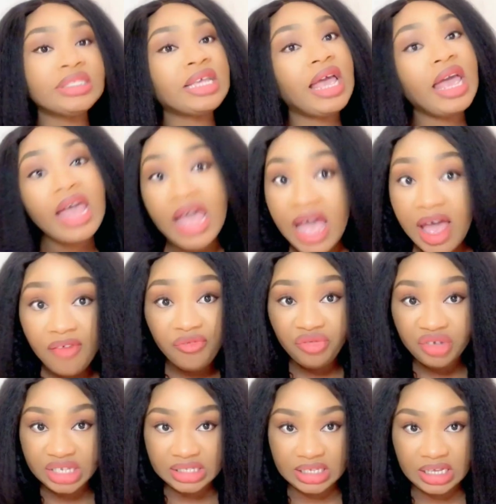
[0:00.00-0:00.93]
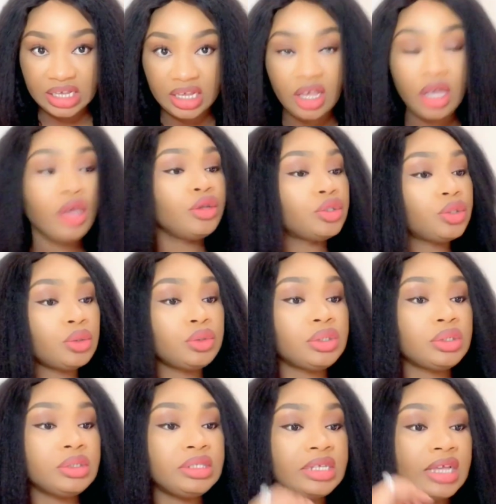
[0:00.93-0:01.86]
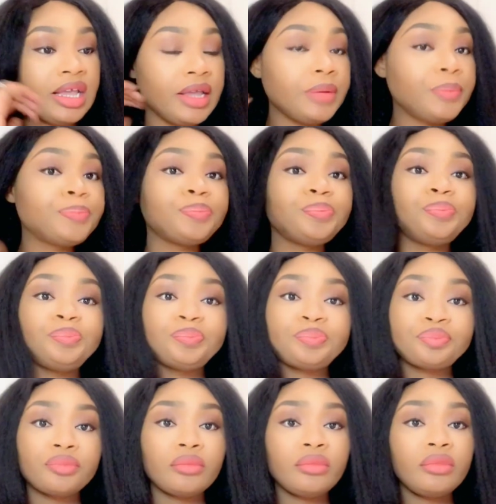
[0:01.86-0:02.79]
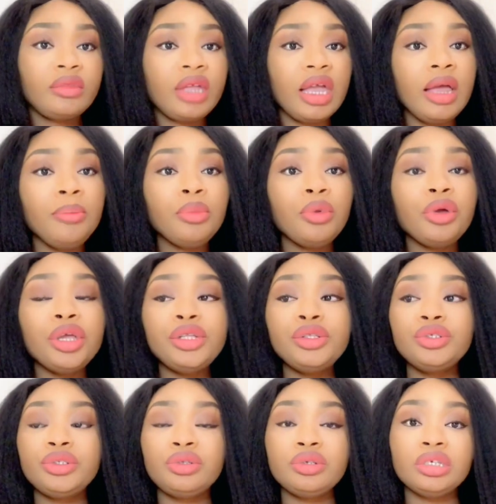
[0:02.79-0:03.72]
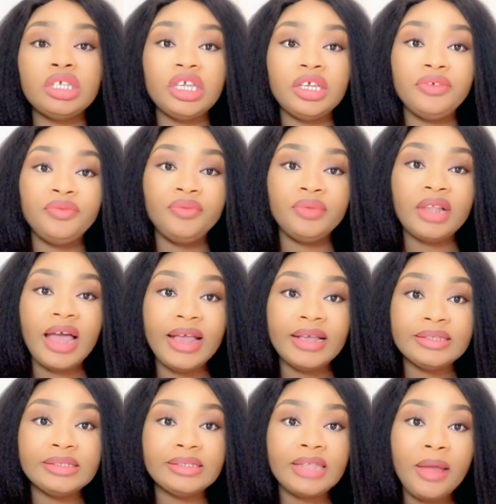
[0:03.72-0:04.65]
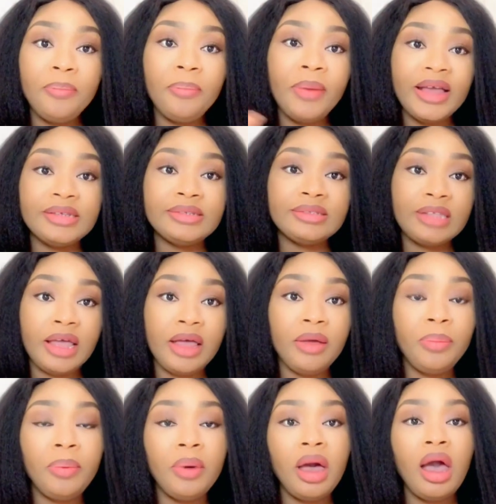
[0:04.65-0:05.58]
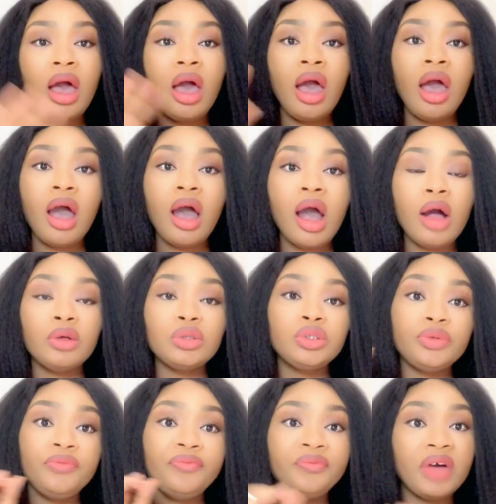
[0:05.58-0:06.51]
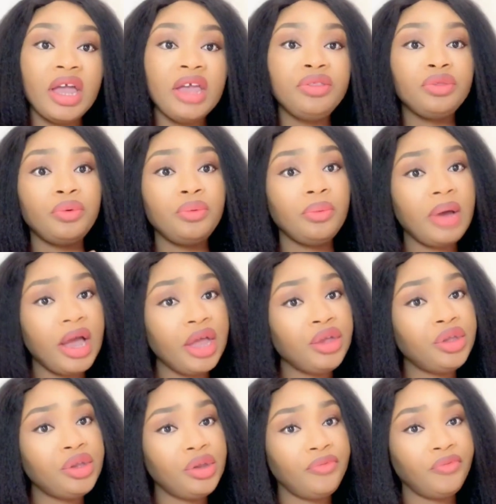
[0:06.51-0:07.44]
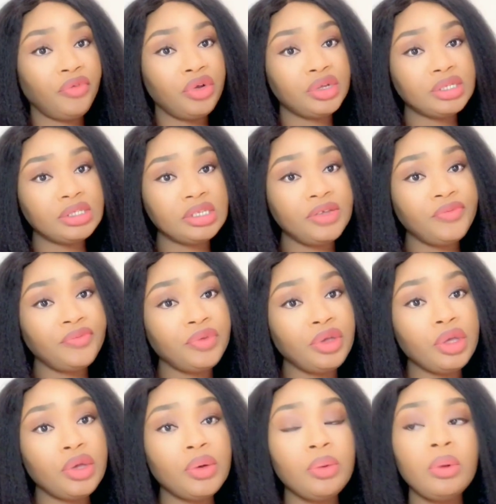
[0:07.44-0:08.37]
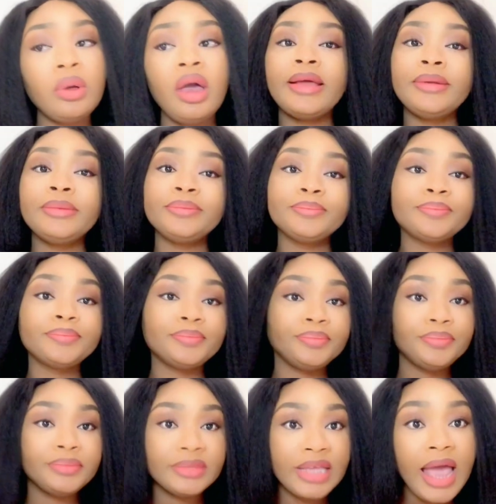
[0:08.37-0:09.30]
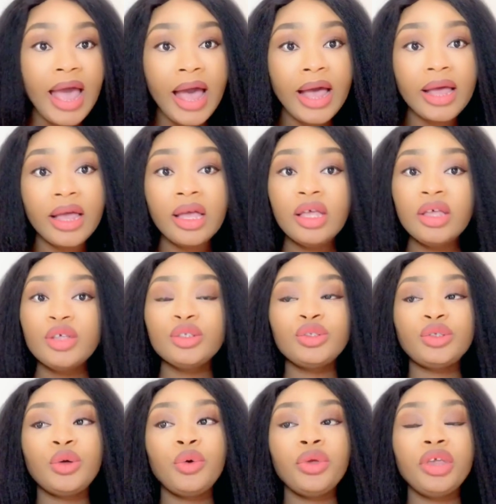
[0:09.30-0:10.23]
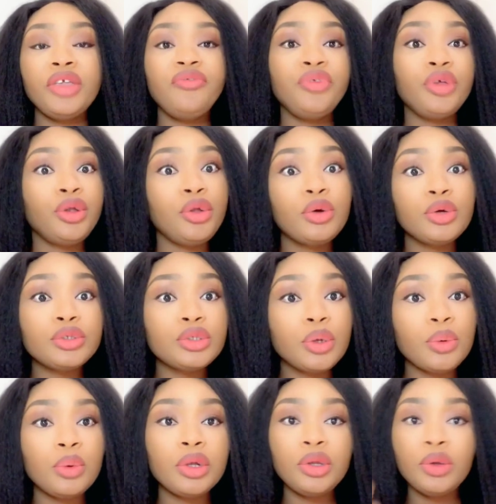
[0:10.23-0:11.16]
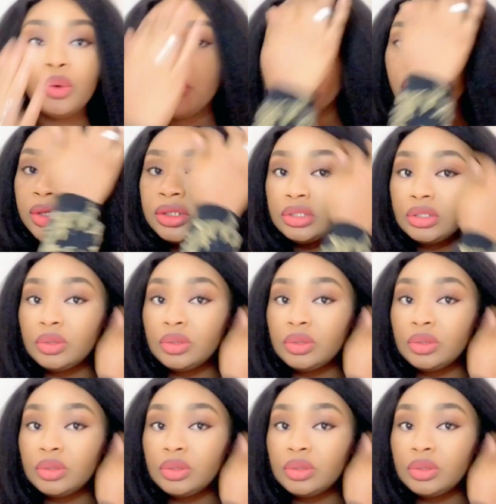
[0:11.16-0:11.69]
every day. So today I'm going to give step by step how to find the right university for you. So if you know someone who wants to